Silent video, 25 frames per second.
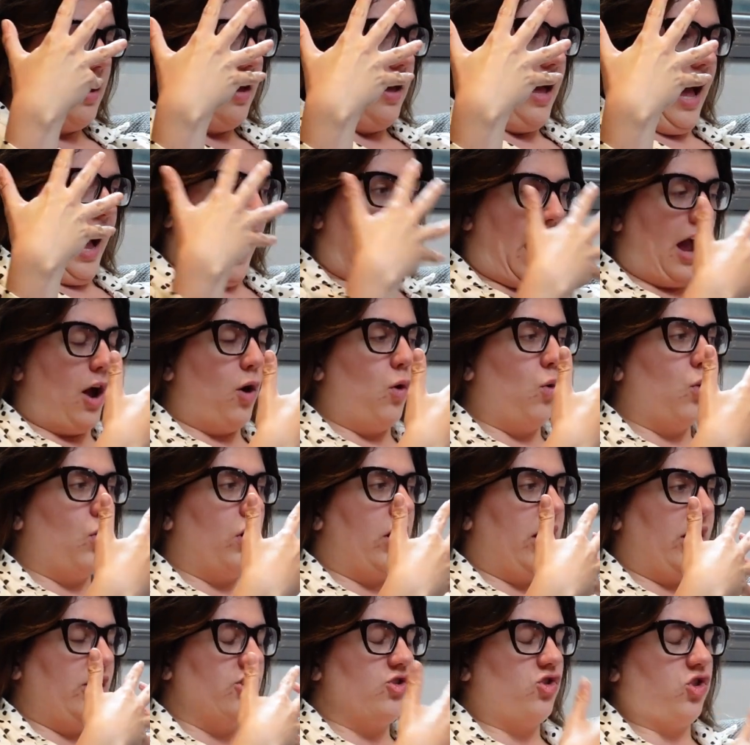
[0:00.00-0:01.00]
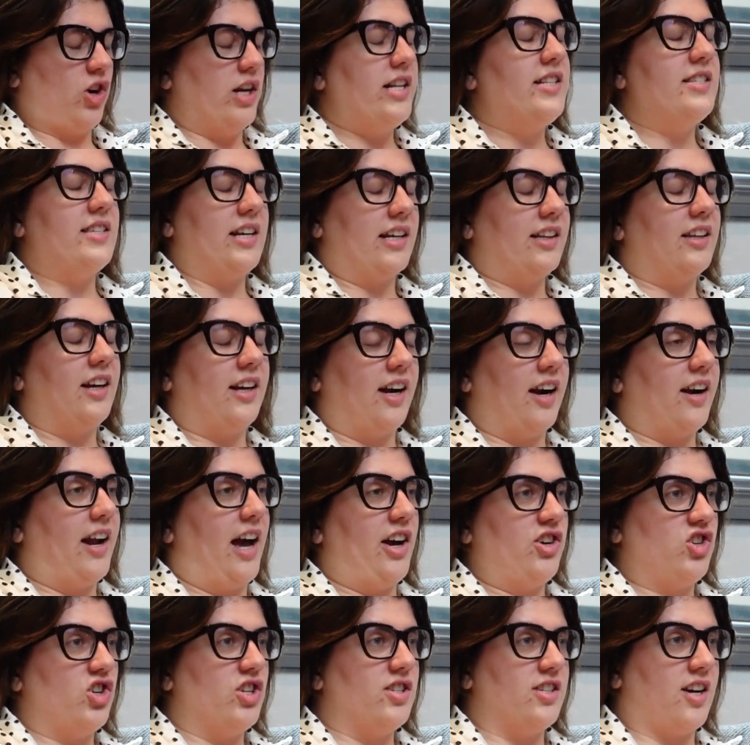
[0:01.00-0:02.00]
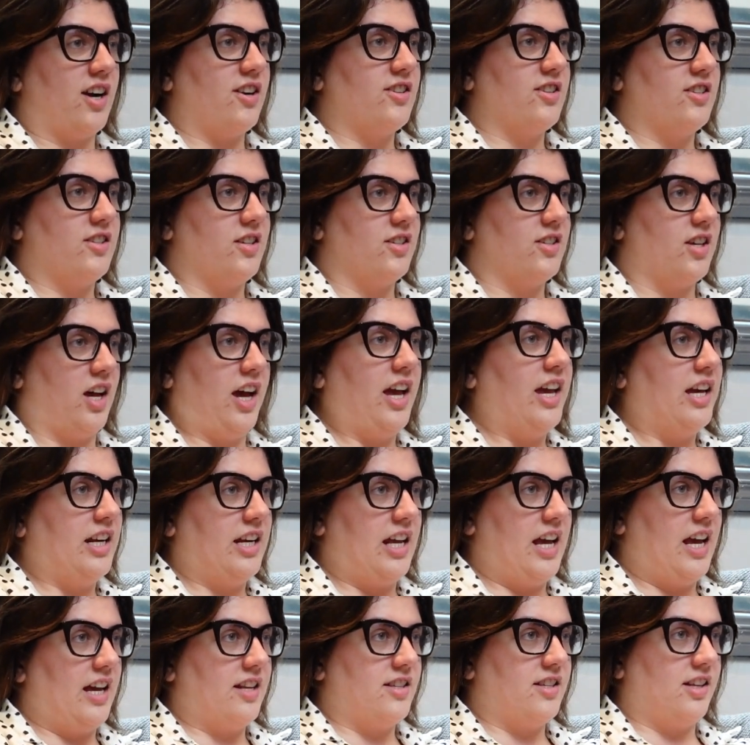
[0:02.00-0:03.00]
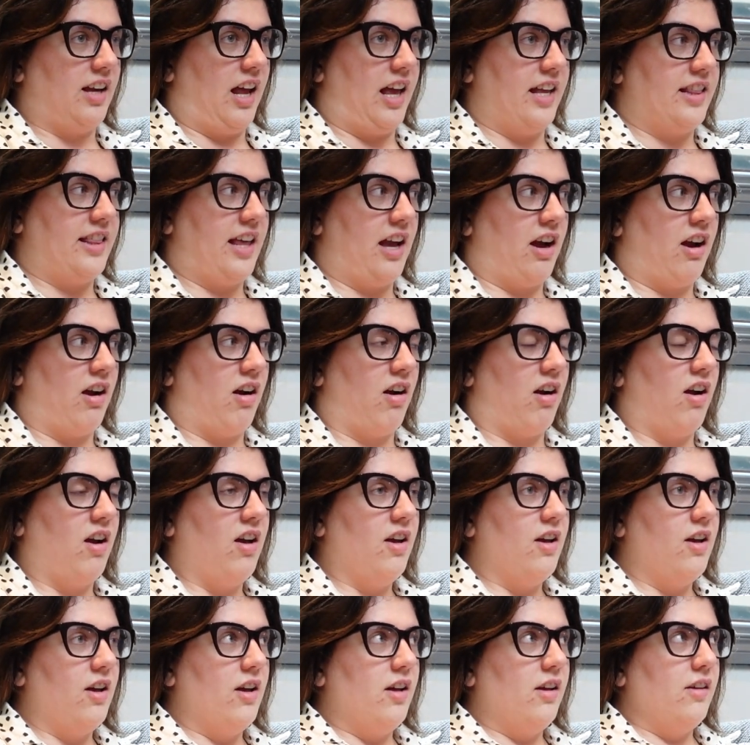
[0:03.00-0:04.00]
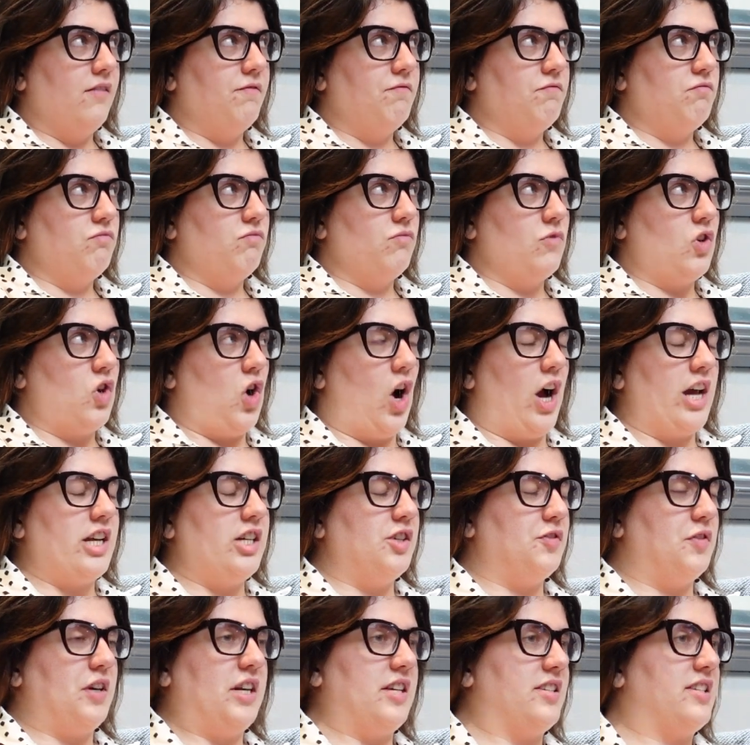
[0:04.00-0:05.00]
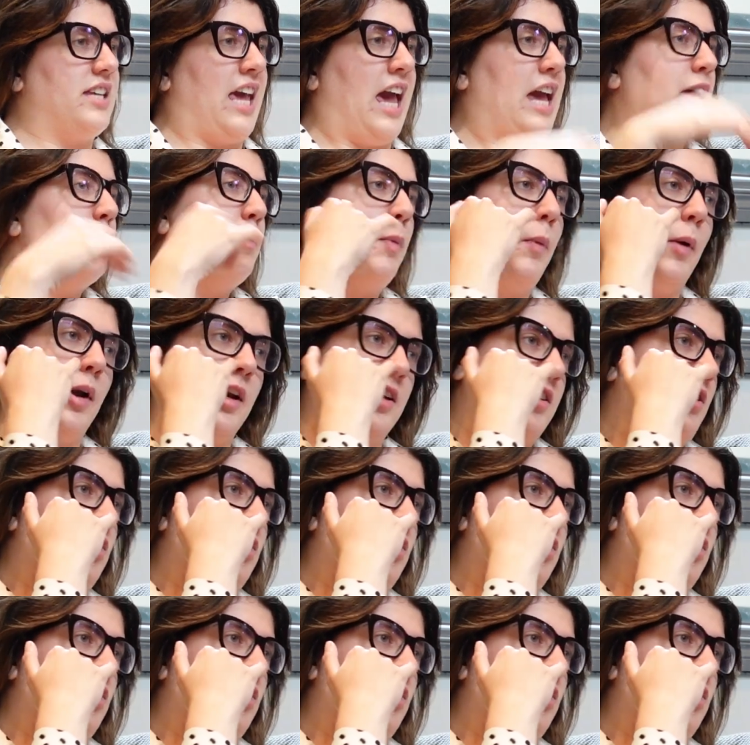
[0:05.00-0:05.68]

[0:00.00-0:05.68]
how intrinsic the Kardashians are to society. It's like they're kind of inescapable in